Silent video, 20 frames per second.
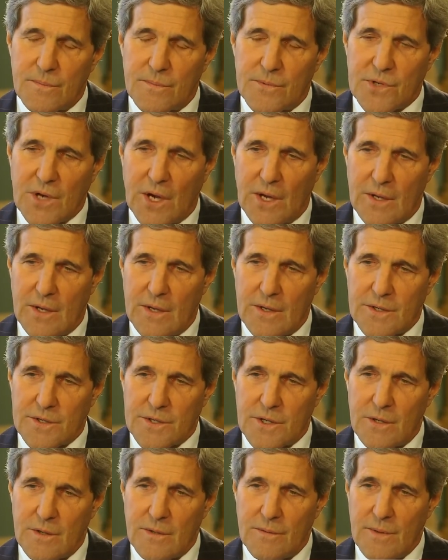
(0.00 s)
China as
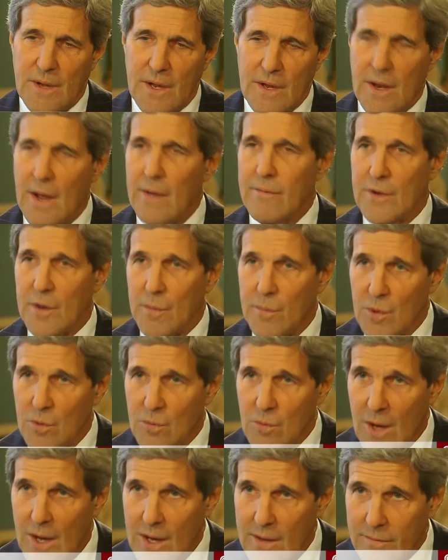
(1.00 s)
an inevitable
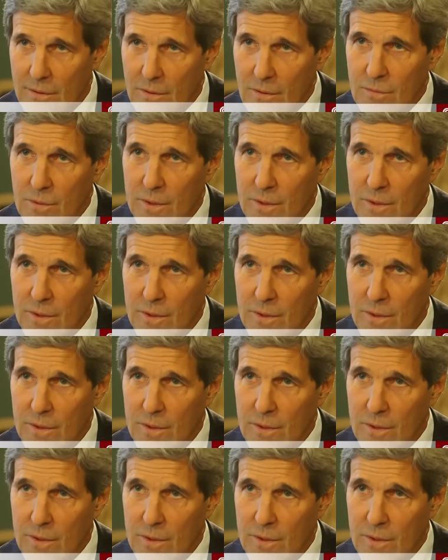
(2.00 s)
rival.